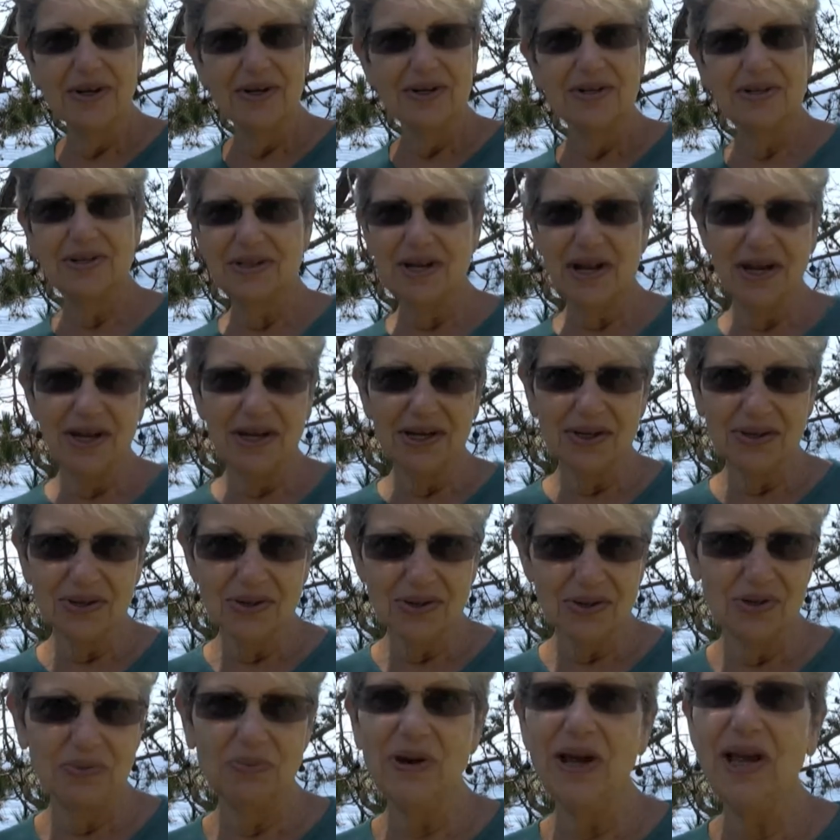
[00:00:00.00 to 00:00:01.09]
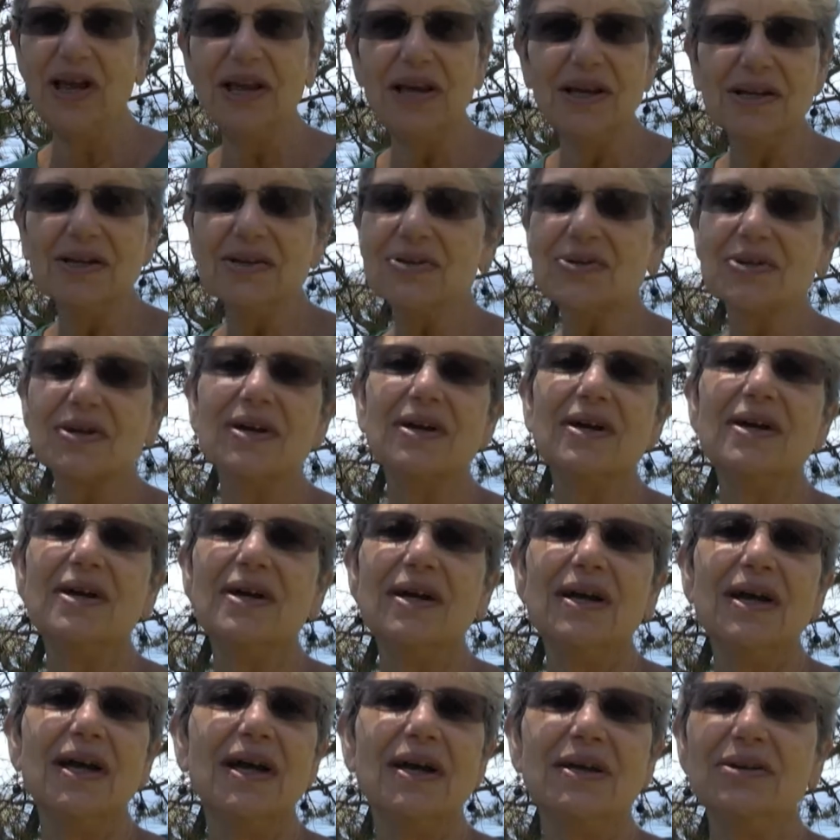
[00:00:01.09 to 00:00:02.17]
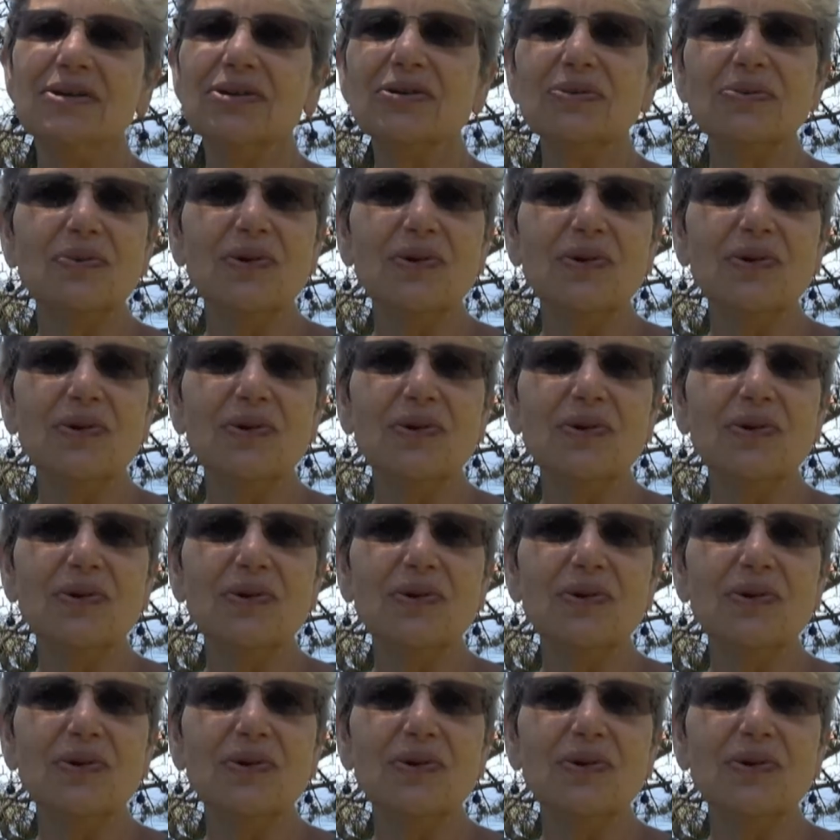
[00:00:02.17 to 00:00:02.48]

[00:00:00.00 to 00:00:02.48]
Stage to Page and it